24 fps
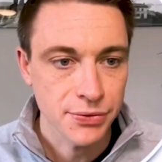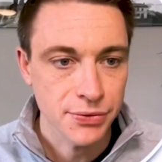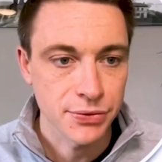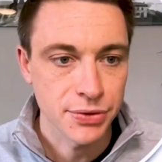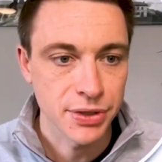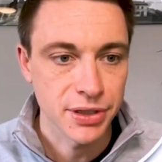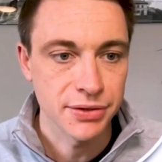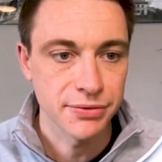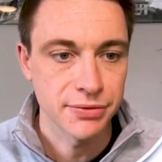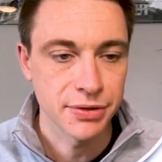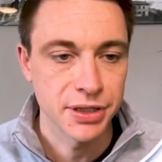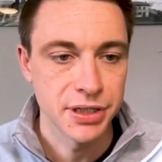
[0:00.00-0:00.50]

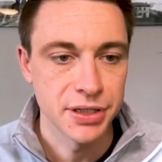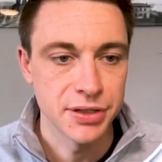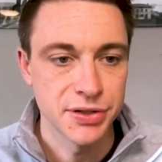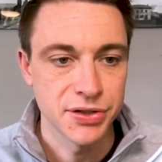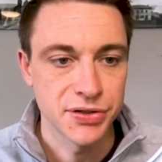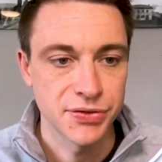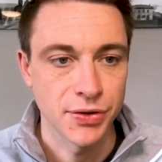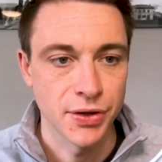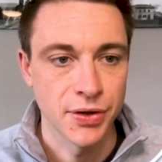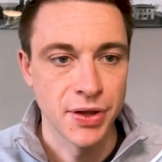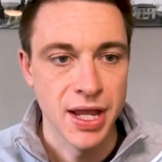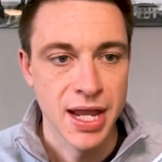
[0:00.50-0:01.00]
Really, really
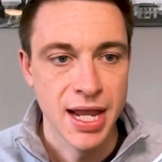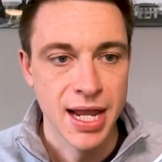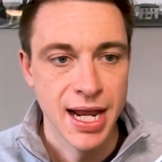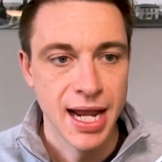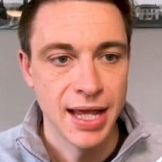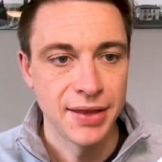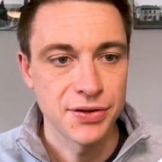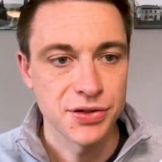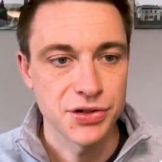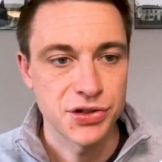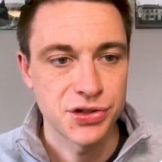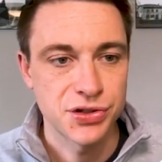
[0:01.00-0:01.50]
useful.
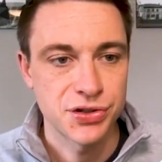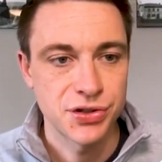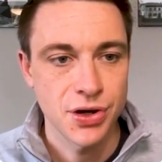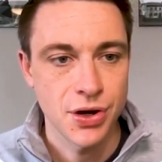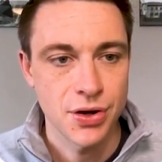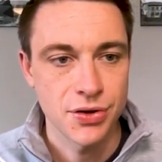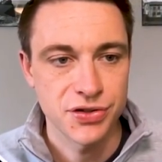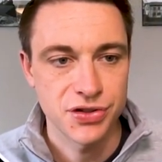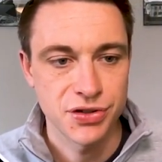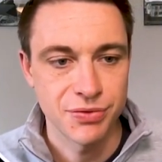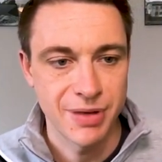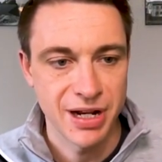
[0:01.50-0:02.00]
And there's
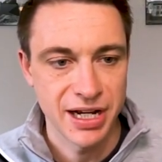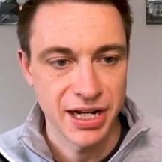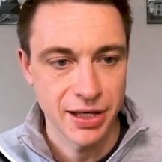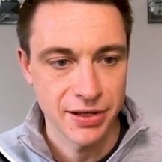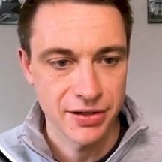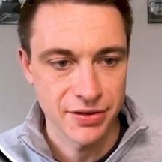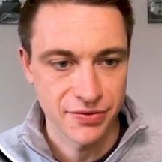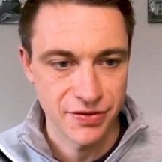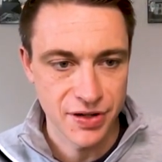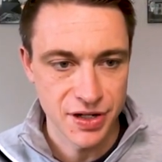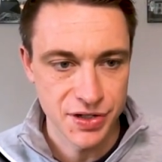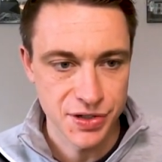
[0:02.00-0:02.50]
so, so many
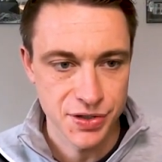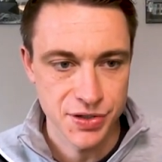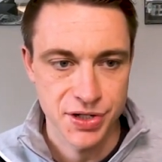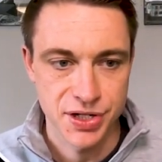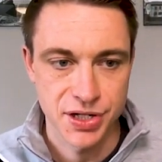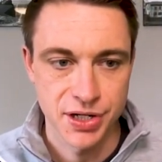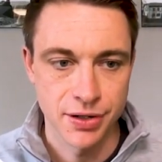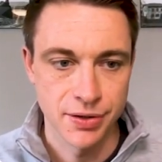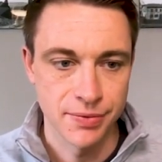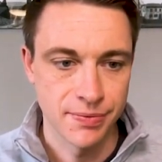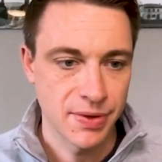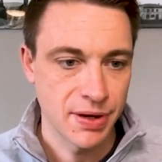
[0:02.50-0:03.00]
other features
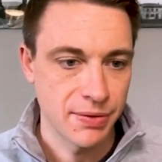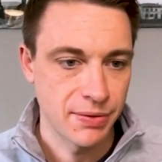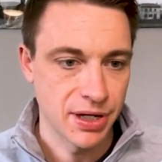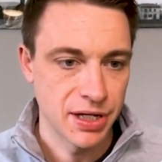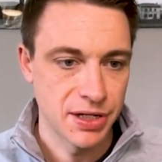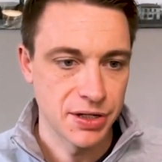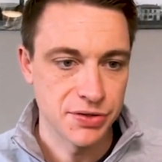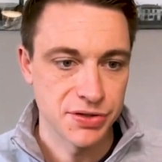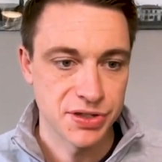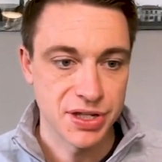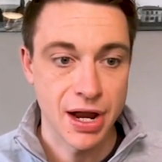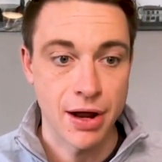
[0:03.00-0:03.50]
here that we can
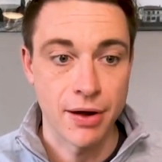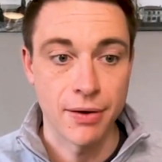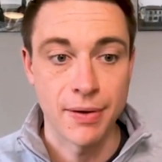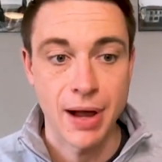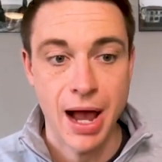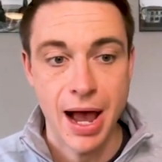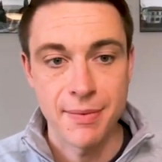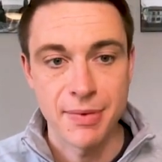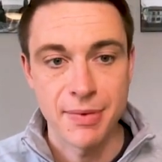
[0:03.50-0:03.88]
use. Now, I'm